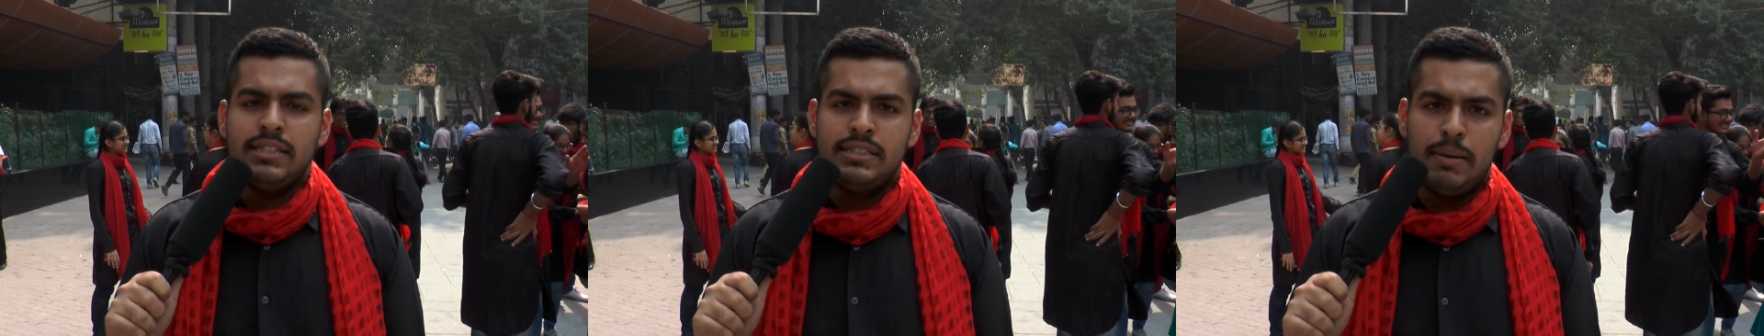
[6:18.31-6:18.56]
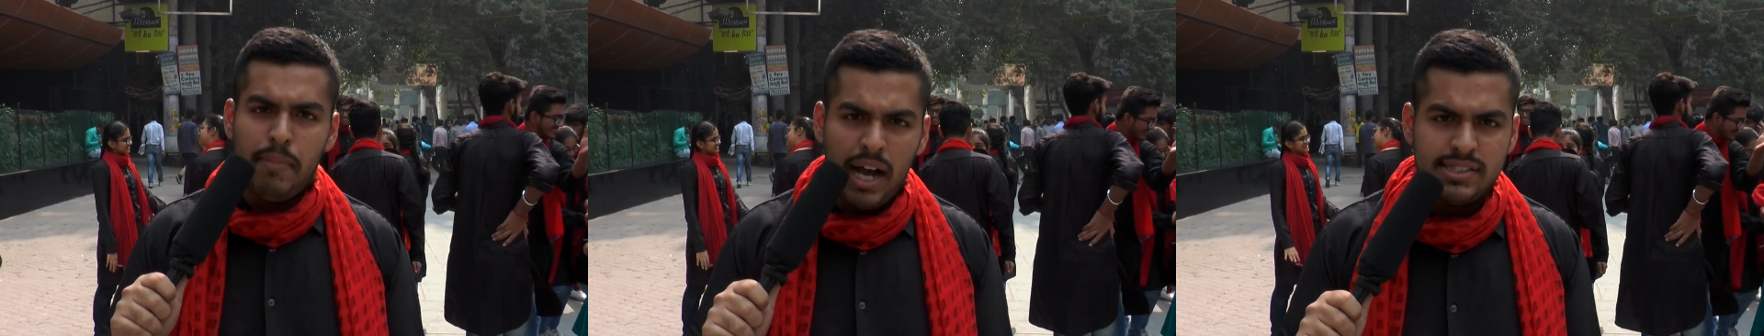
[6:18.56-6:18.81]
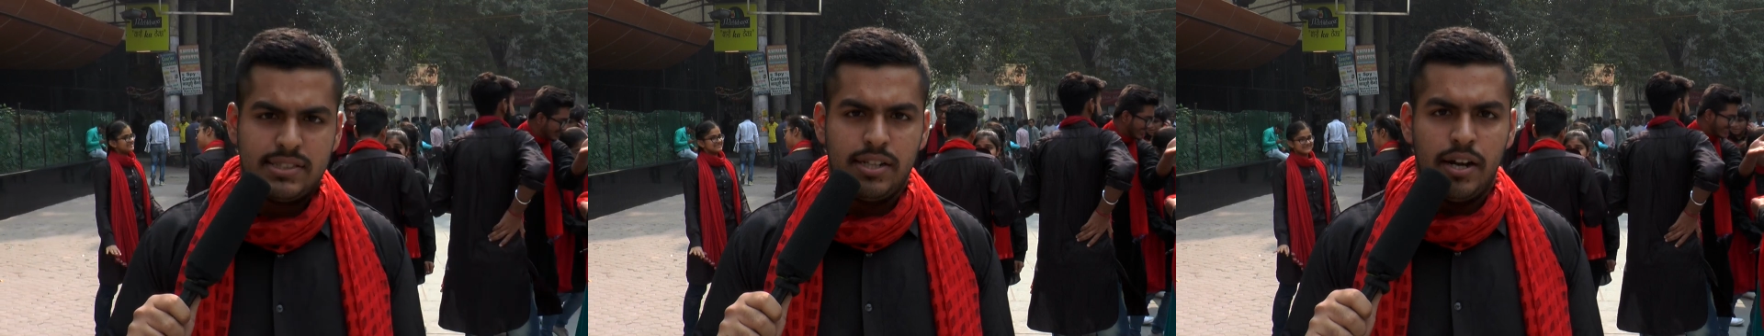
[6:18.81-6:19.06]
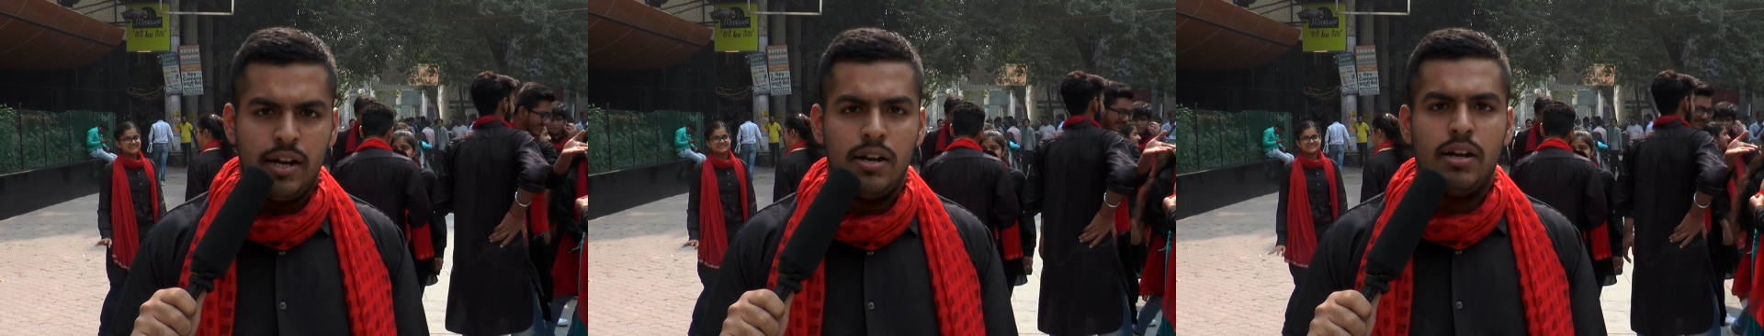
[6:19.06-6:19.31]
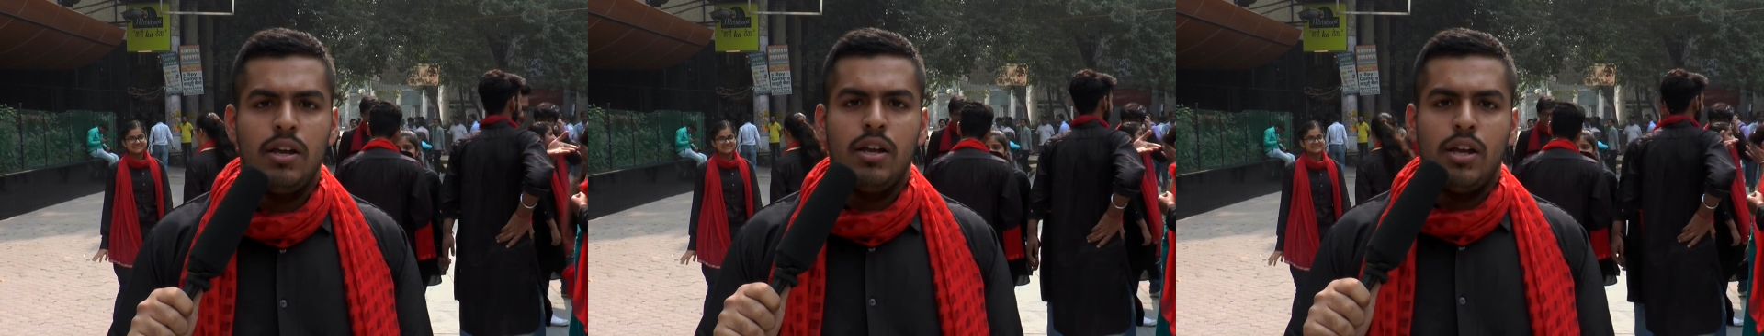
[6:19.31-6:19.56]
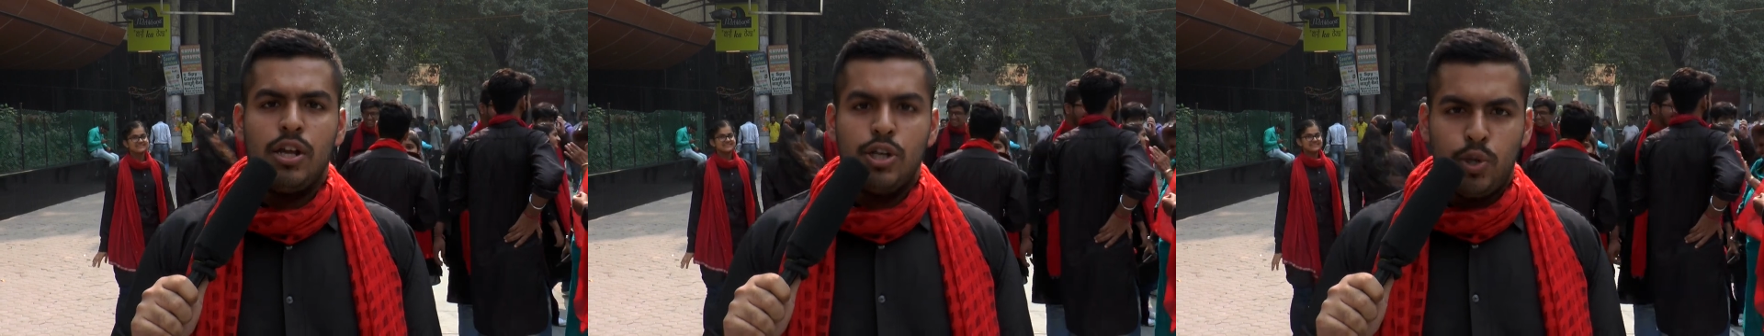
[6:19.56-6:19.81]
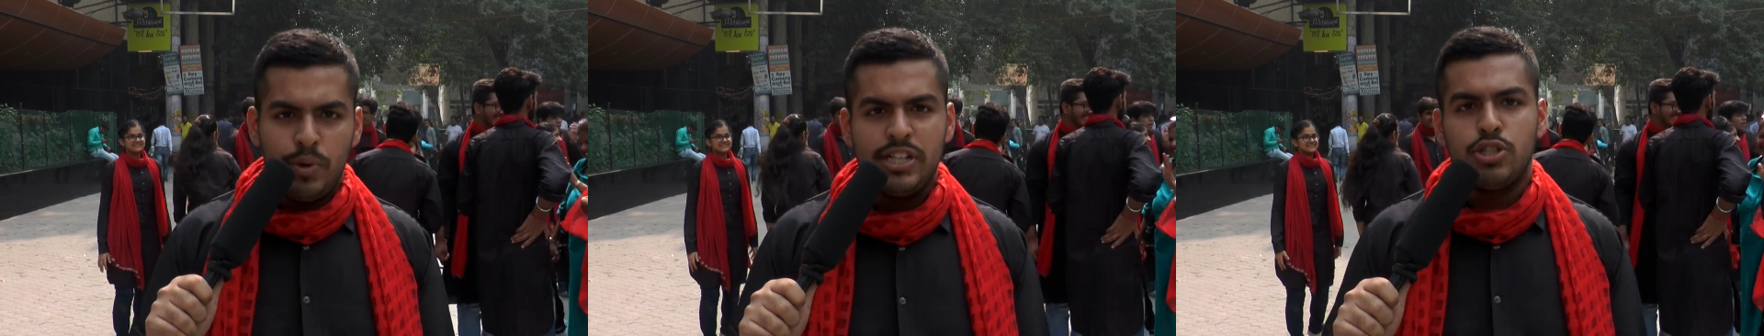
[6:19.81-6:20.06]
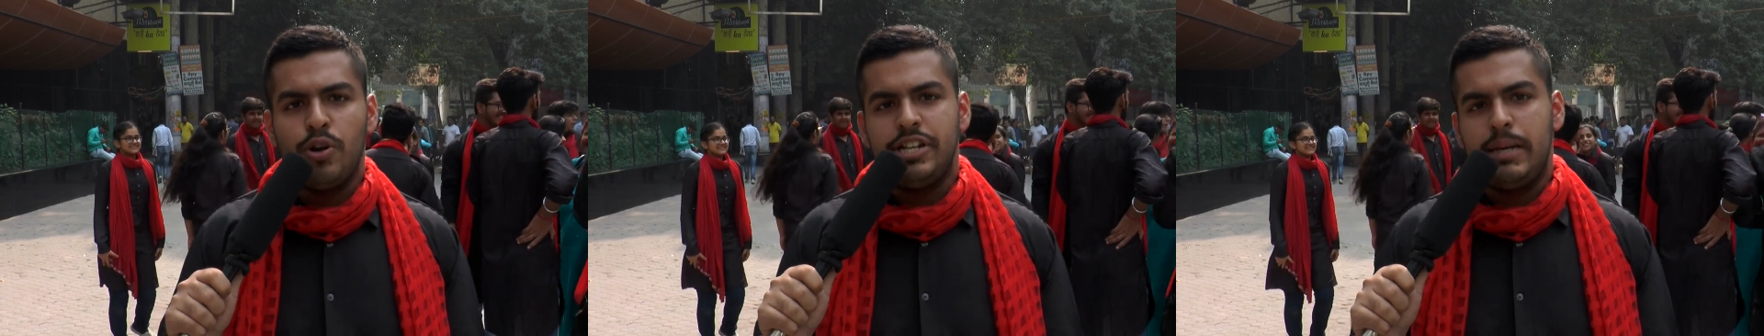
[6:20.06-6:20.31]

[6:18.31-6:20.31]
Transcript: the master, to his own